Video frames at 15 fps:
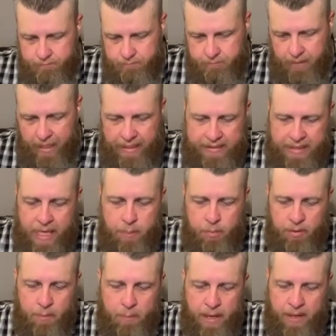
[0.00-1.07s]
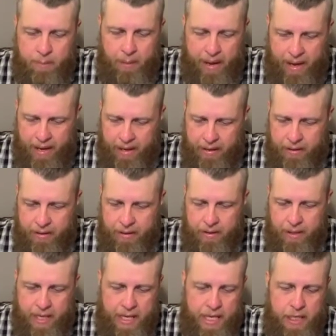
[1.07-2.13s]
As keeper of the money bag,
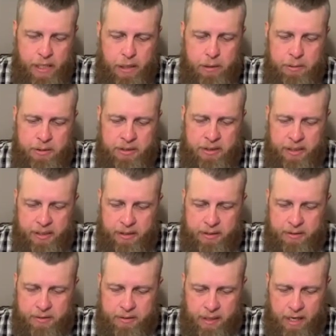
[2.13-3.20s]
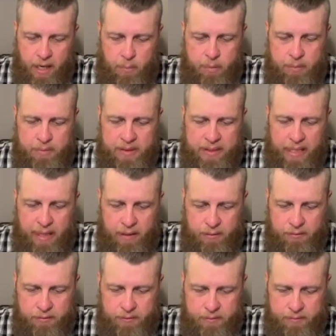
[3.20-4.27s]
he used it to help himself.